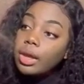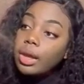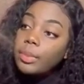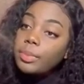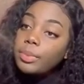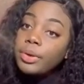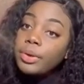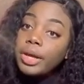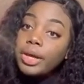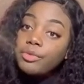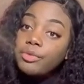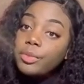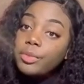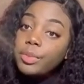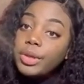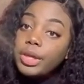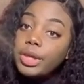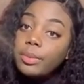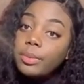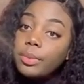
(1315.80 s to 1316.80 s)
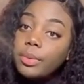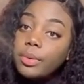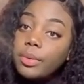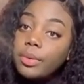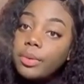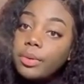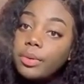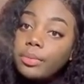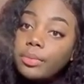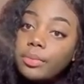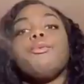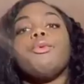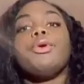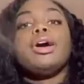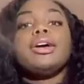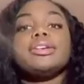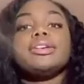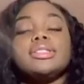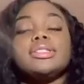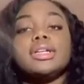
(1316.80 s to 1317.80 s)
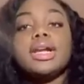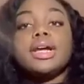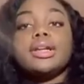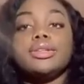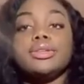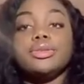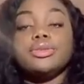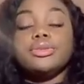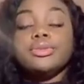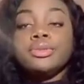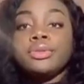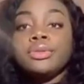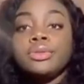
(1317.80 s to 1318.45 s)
prayed for people. What else did I do?